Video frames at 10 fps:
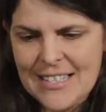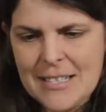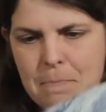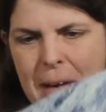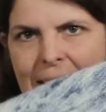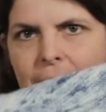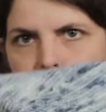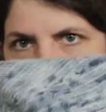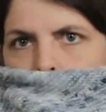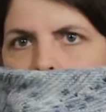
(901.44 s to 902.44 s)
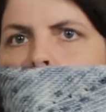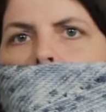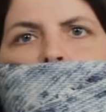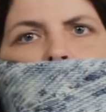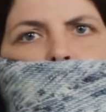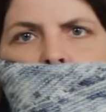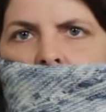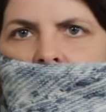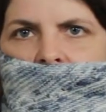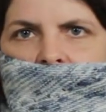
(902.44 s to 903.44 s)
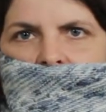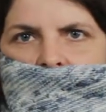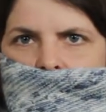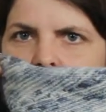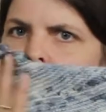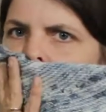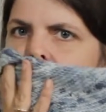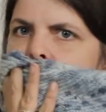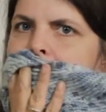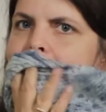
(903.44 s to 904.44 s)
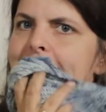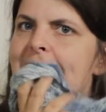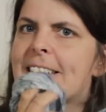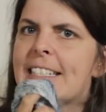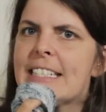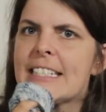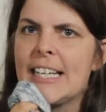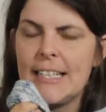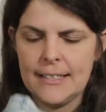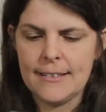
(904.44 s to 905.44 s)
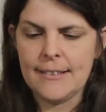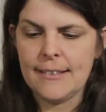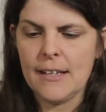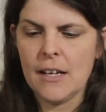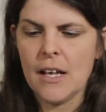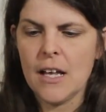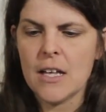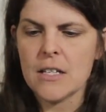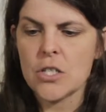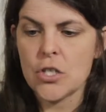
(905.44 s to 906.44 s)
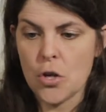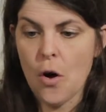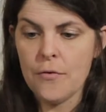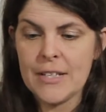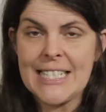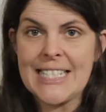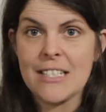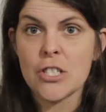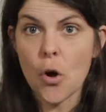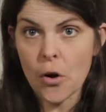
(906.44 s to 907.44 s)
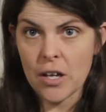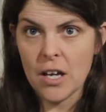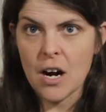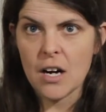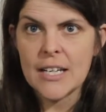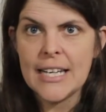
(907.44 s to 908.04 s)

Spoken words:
the speckled blue, is really nice, and it's soft. It's a sock yarn.